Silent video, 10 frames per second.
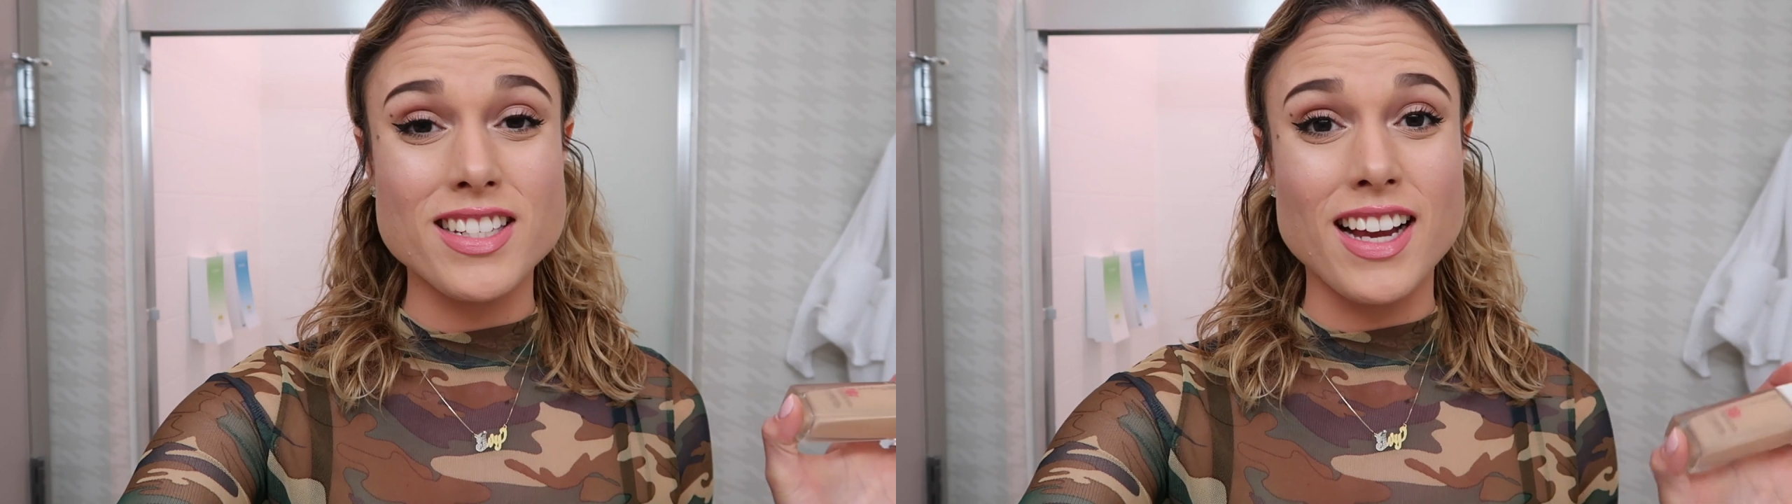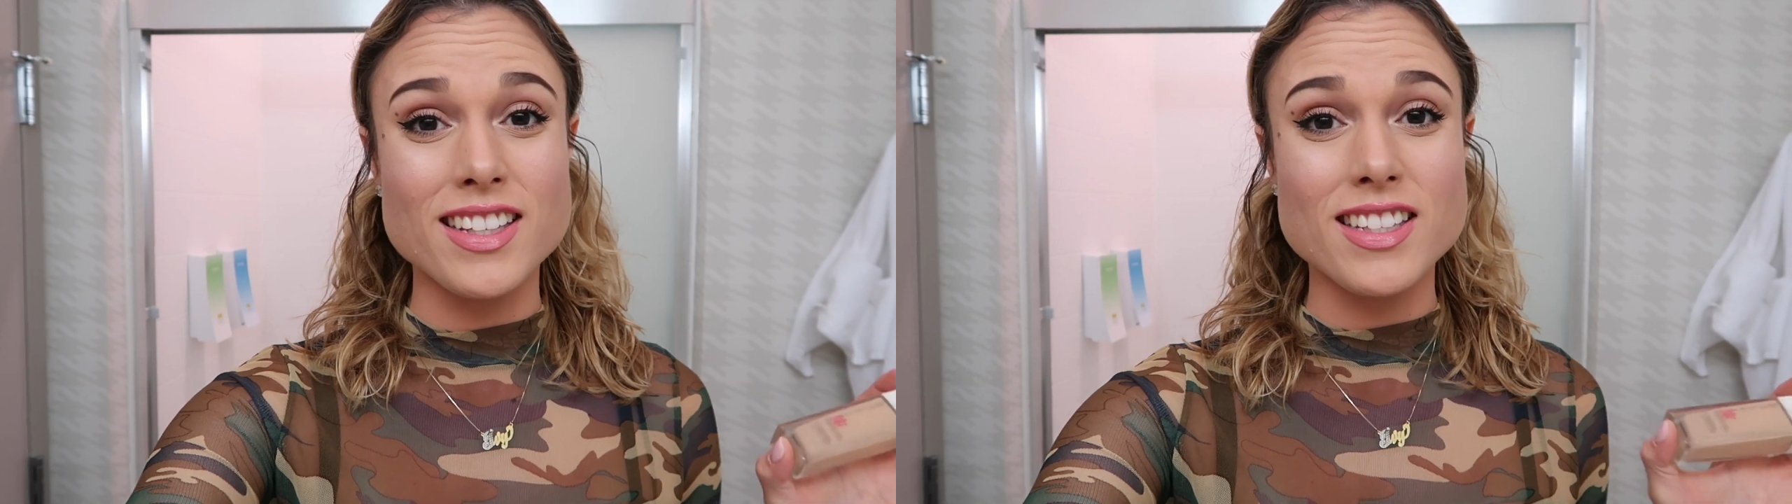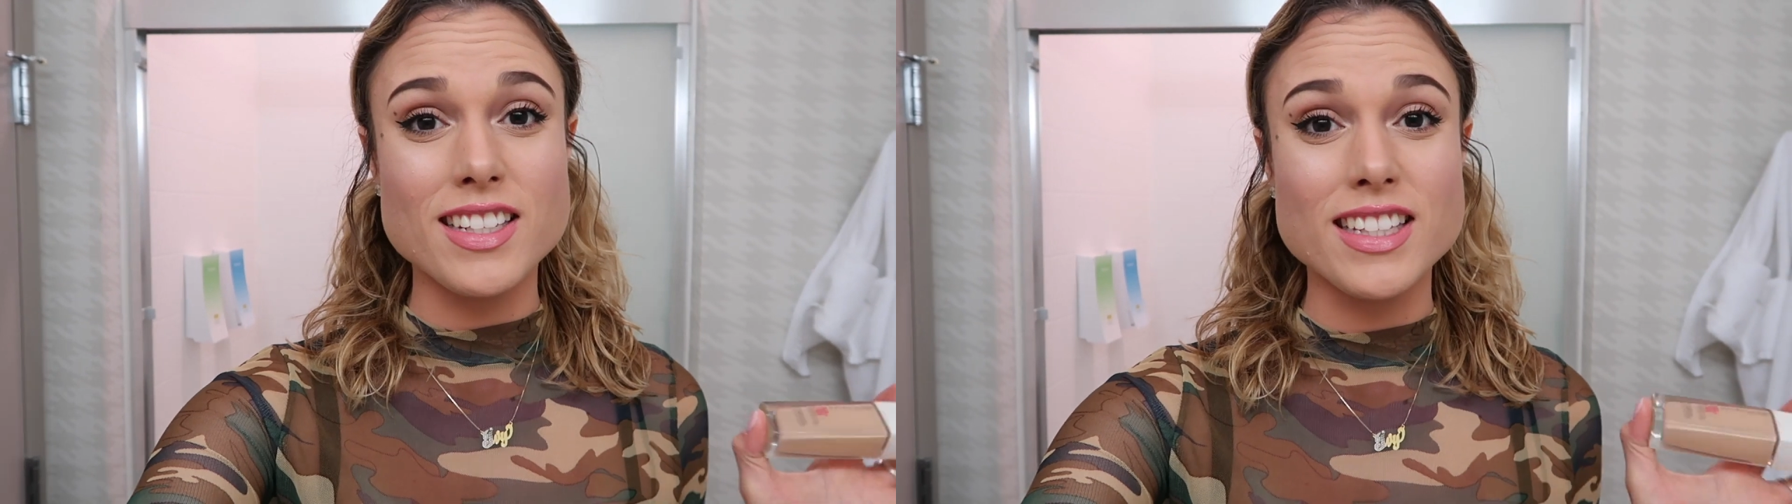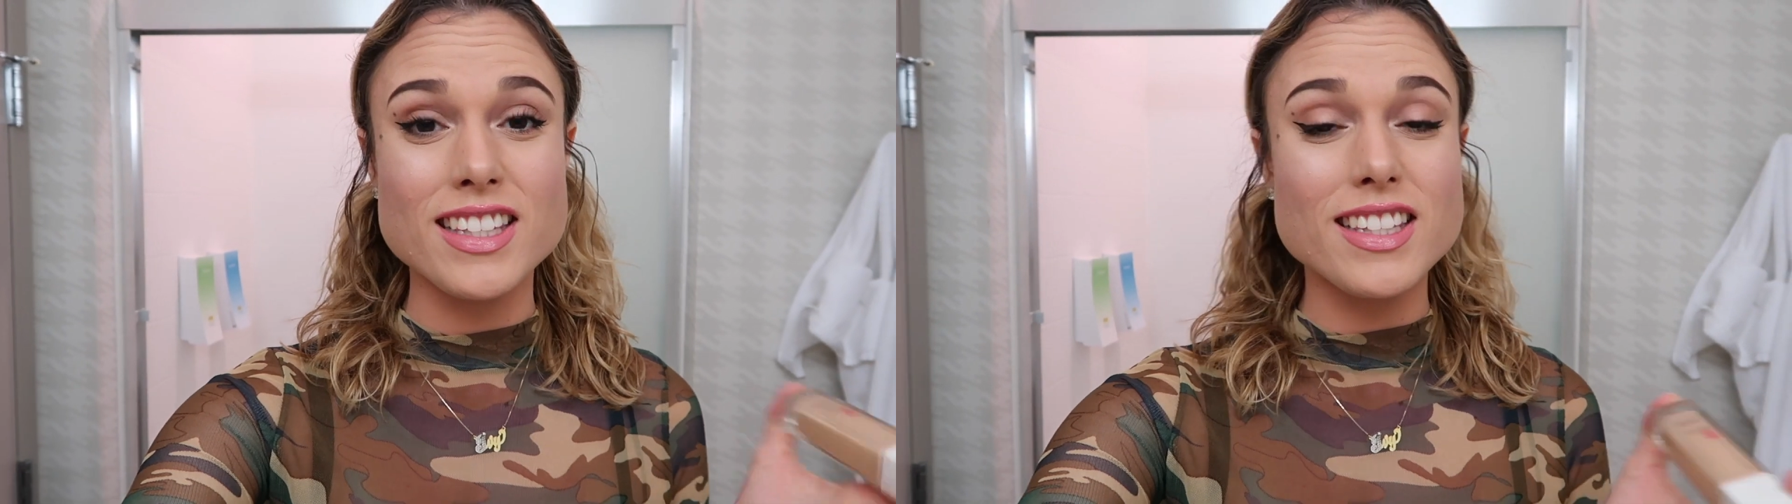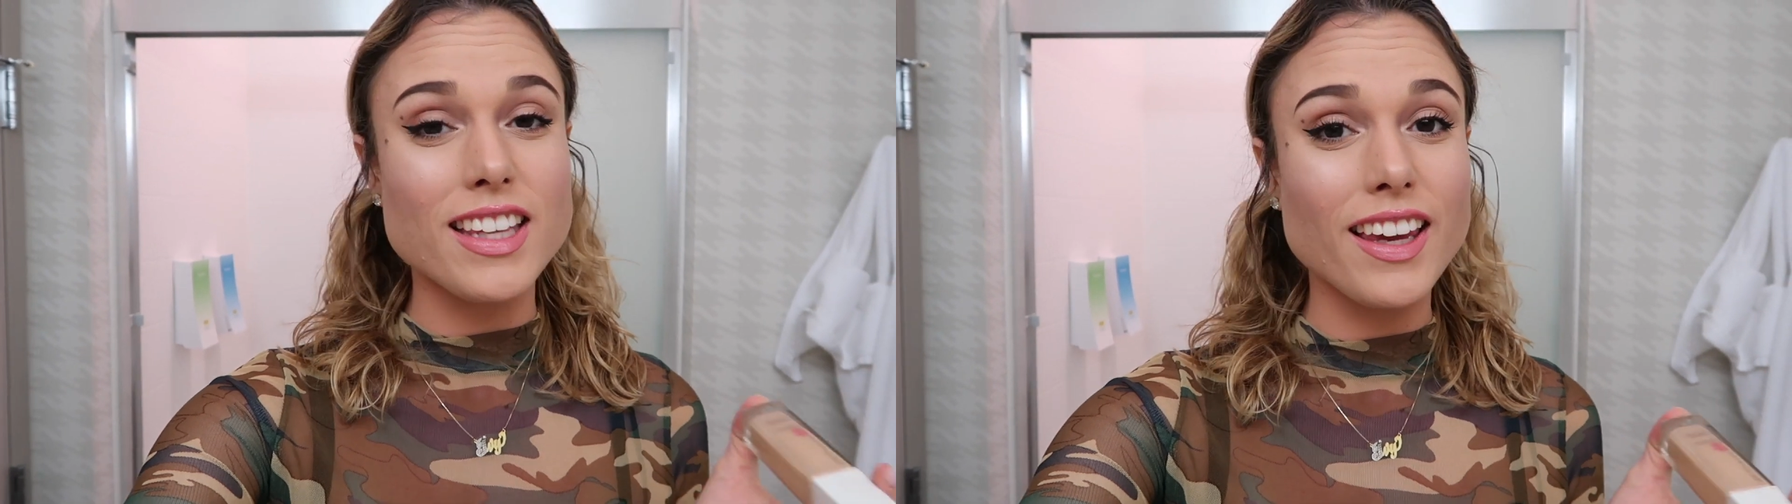test and
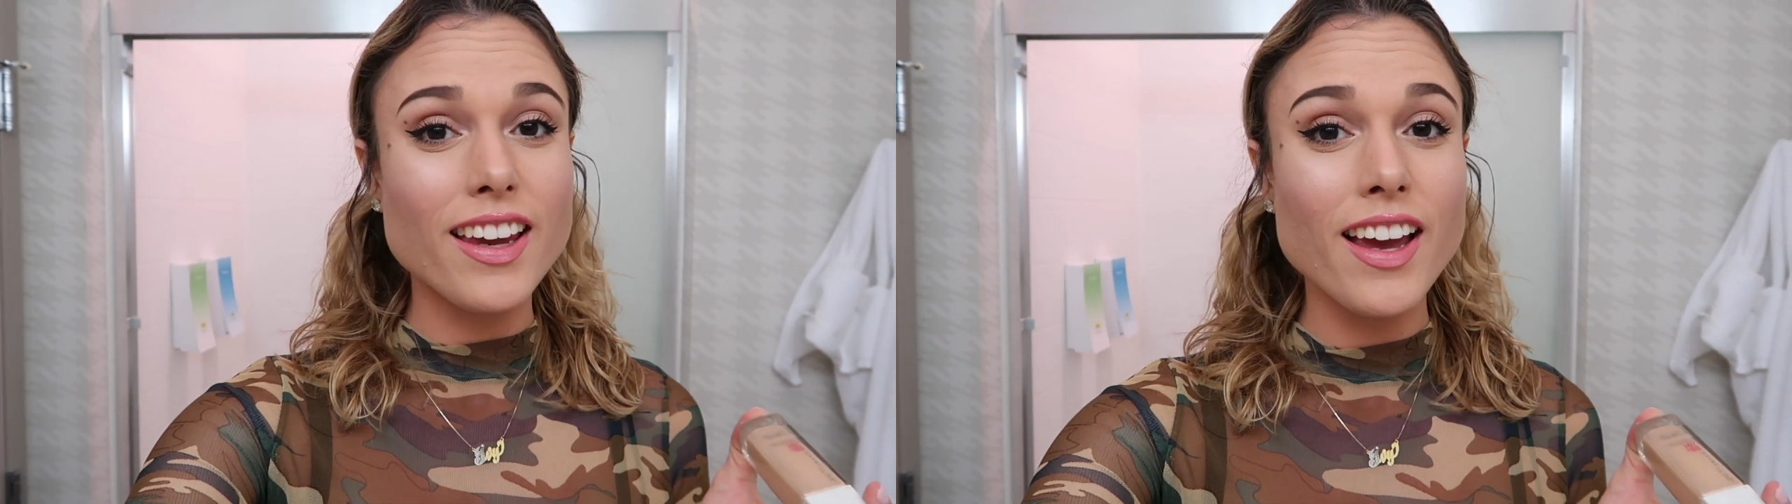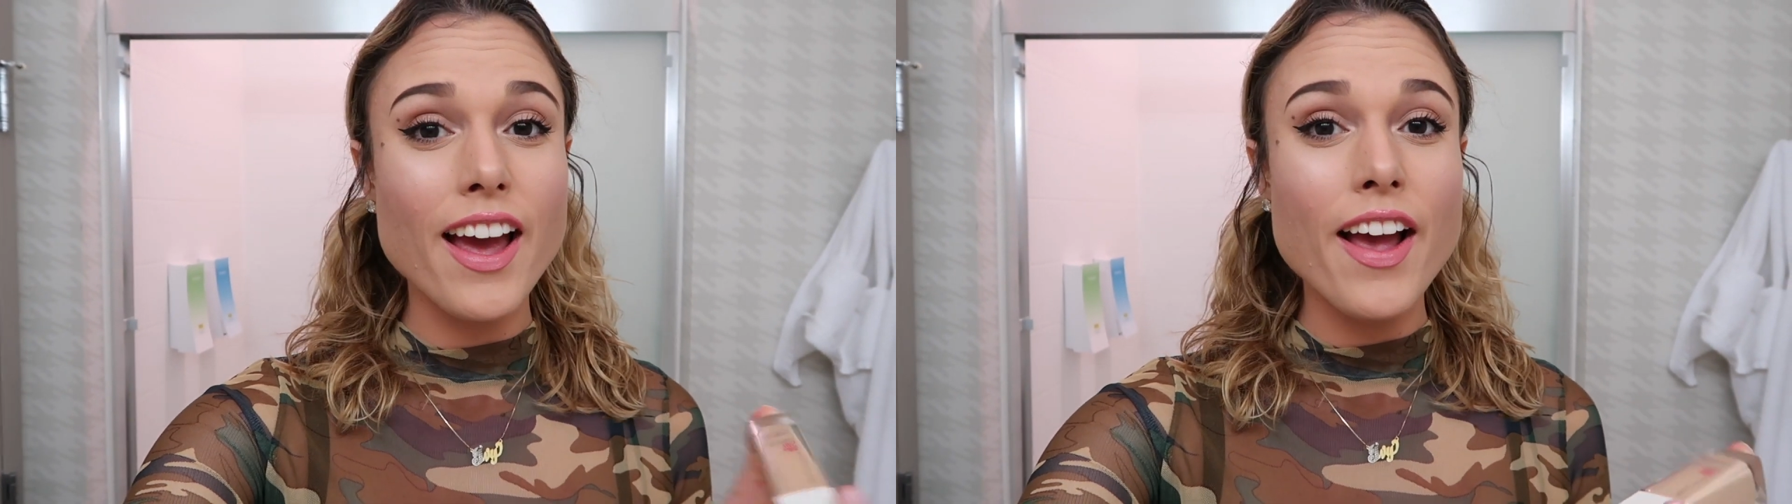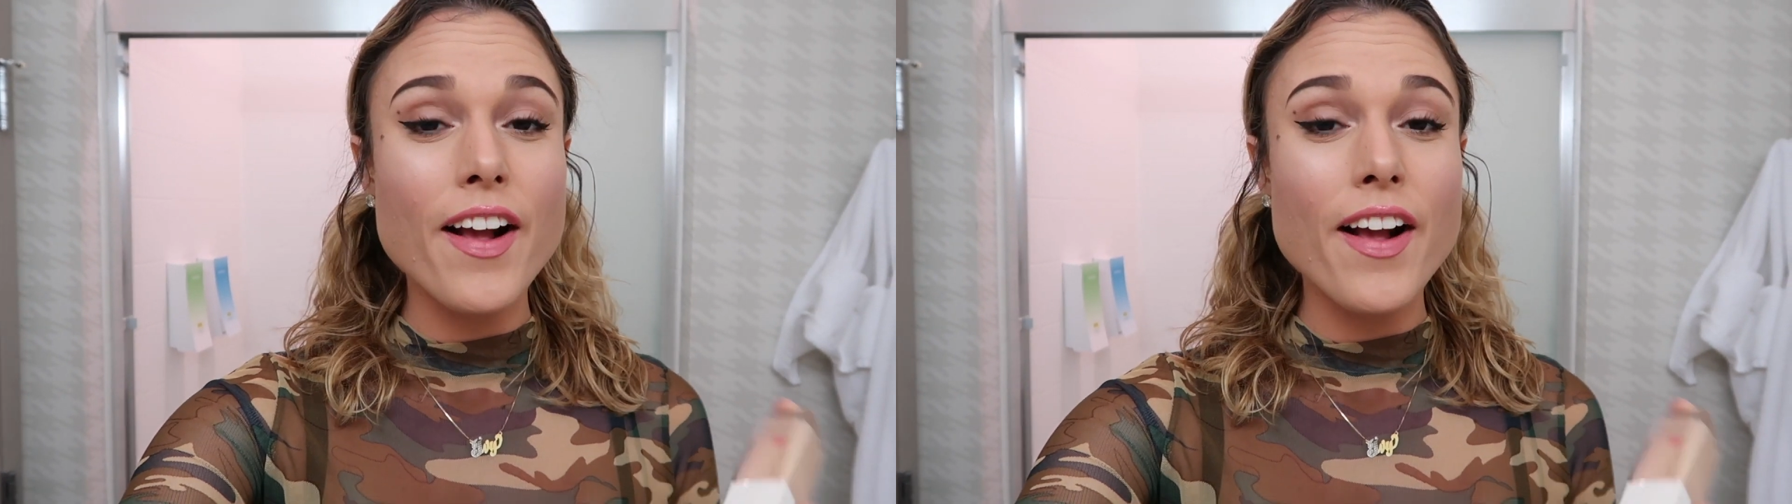see